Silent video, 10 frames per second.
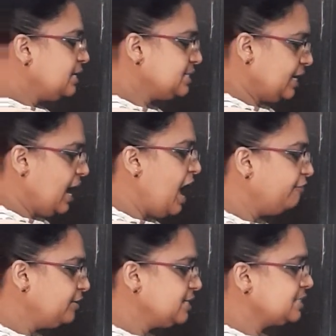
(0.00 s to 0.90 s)
See,
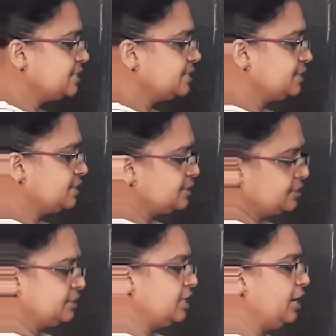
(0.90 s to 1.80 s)
after this,
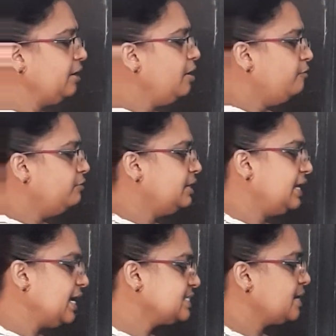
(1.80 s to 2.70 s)
children, the
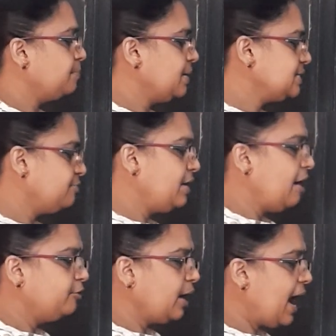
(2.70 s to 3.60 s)
next step is we
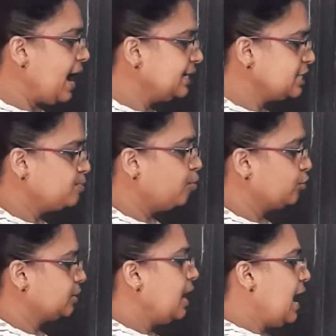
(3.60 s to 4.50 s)
have to add this
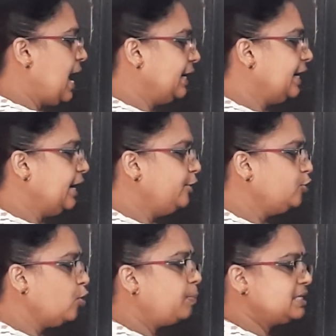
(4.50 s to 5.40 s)
both. 102
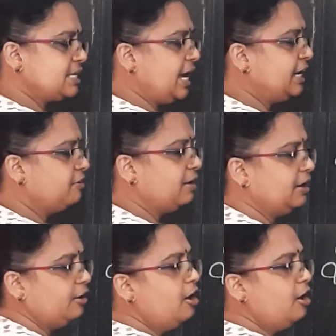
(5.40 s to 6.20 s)
plus 81.